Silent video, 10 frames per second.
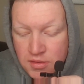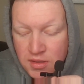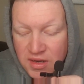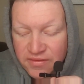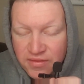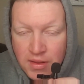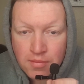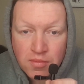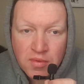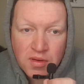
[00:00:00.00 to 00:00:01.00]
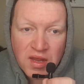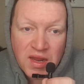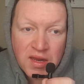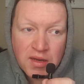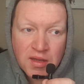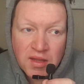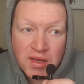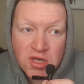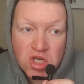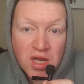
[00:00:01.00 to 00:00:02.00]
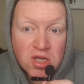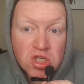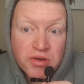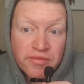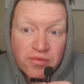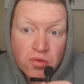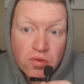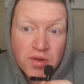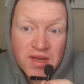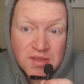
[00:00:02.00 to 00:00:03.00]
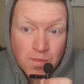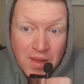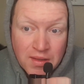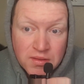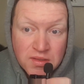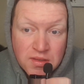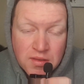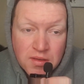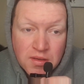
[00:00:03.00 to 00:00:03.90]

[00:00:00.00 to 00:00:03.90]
to give them a clear challenger for his belt.